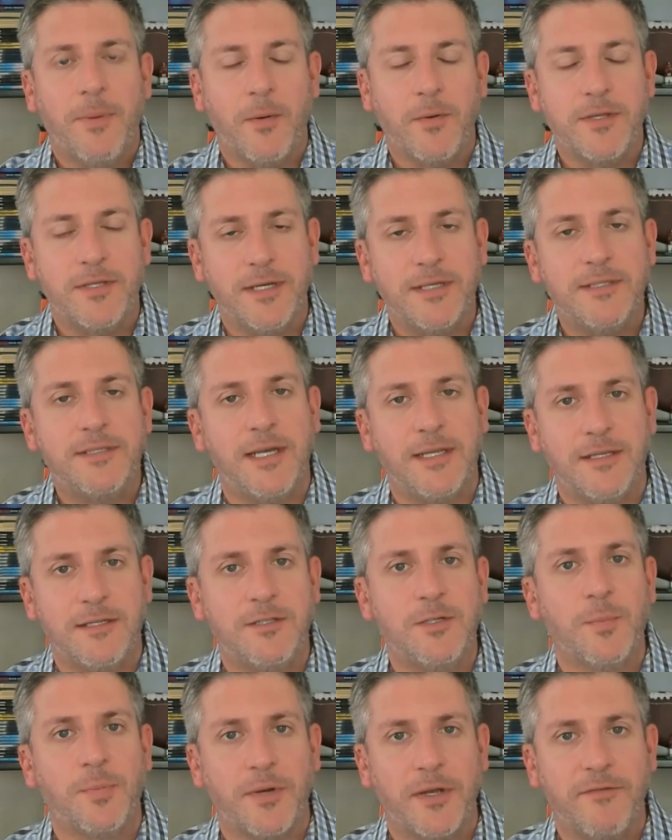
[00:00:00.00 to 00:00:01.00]
But we did see in
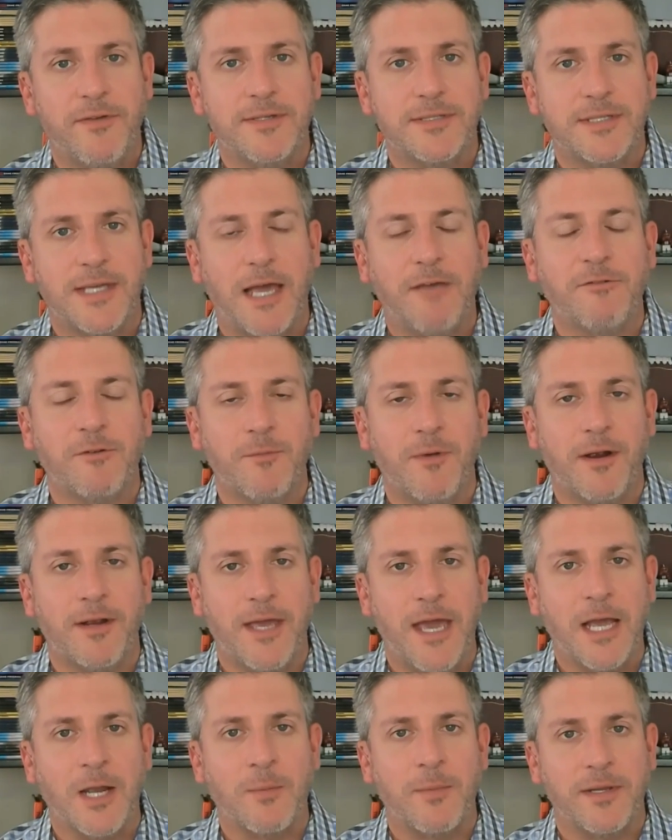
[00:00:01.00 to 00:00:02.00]
the 2 previous games from
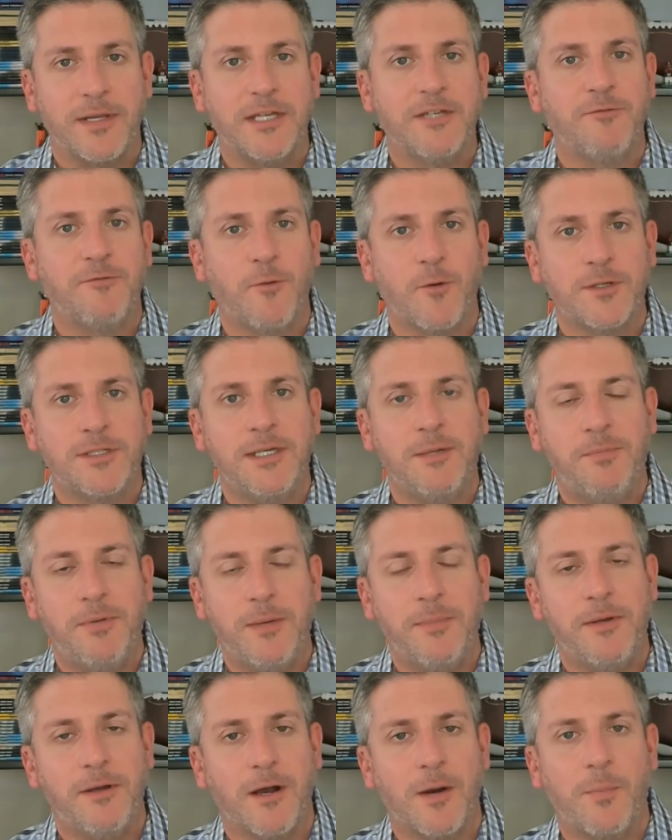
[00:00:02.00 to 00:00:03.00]
Mark Ingram at least 14
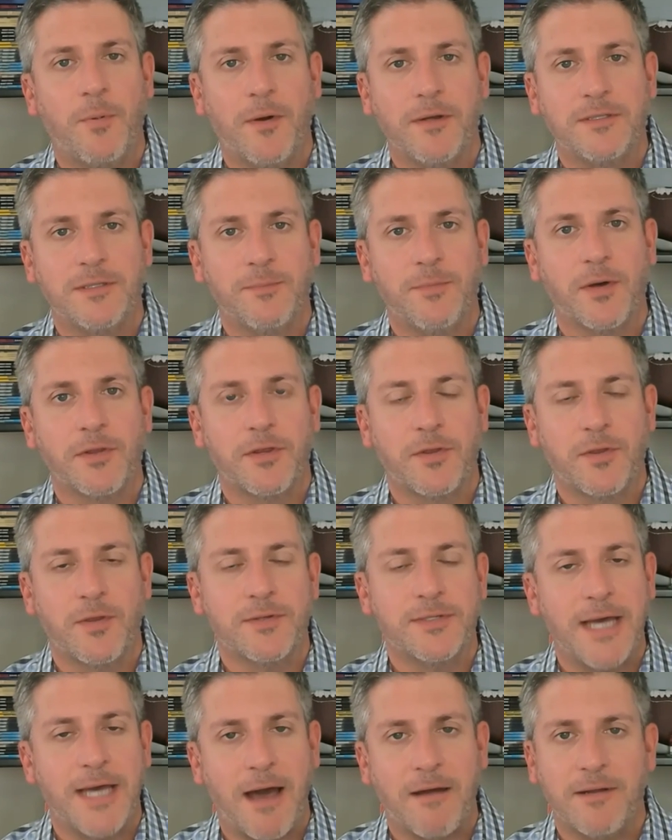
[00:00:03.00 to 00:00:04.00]
PPR points in both of
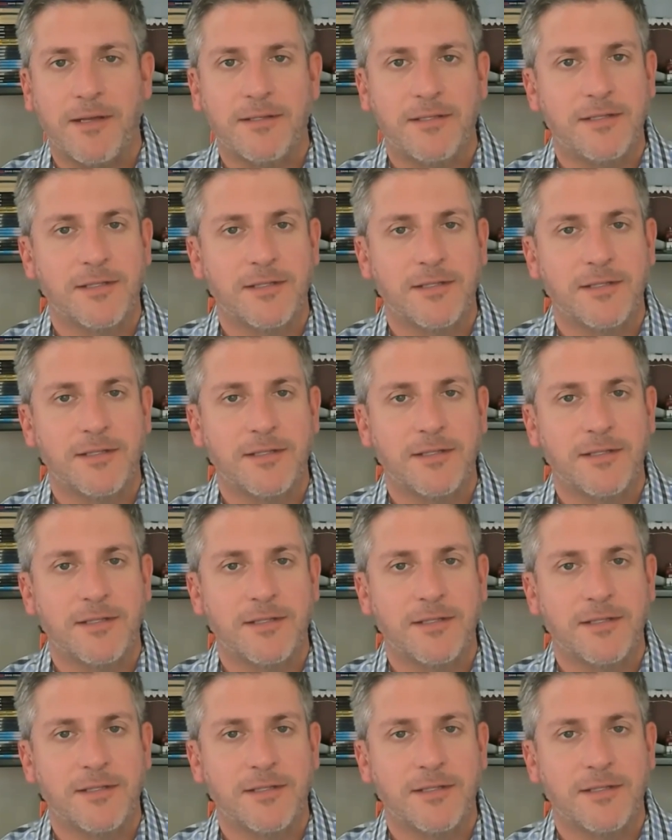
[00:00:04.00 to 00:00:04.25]
those outings.